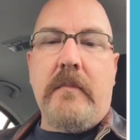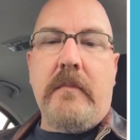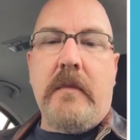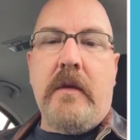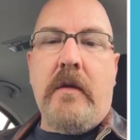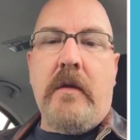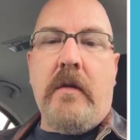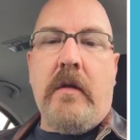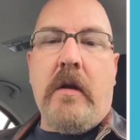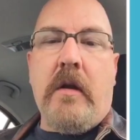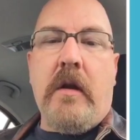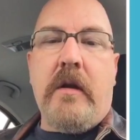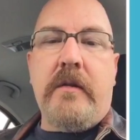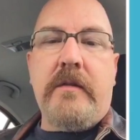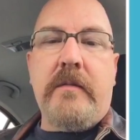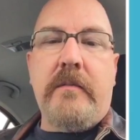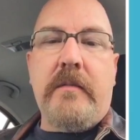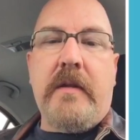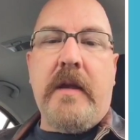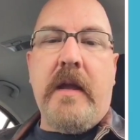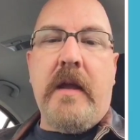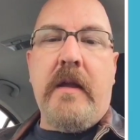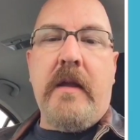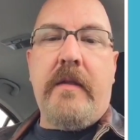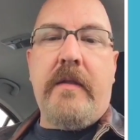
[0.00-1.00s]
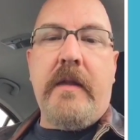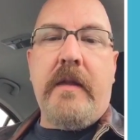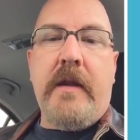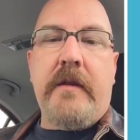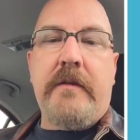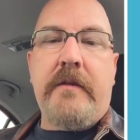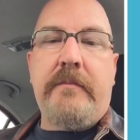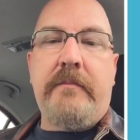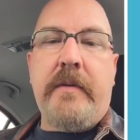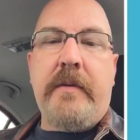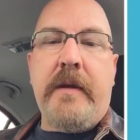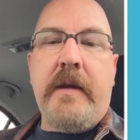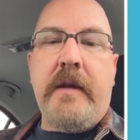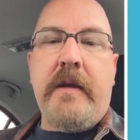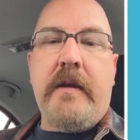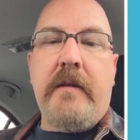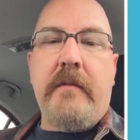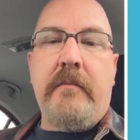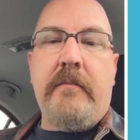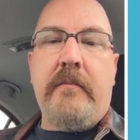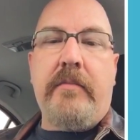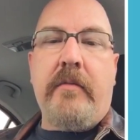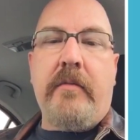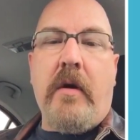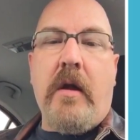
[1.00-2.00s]
You're awesome, Ken. Thanks, Big
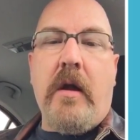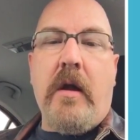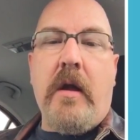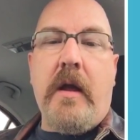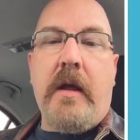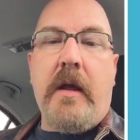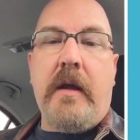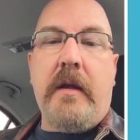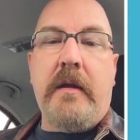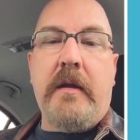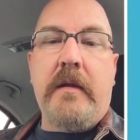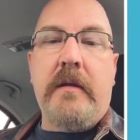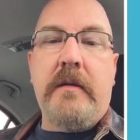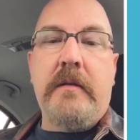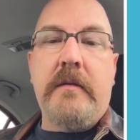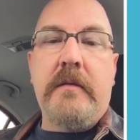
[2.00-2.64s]
Bry.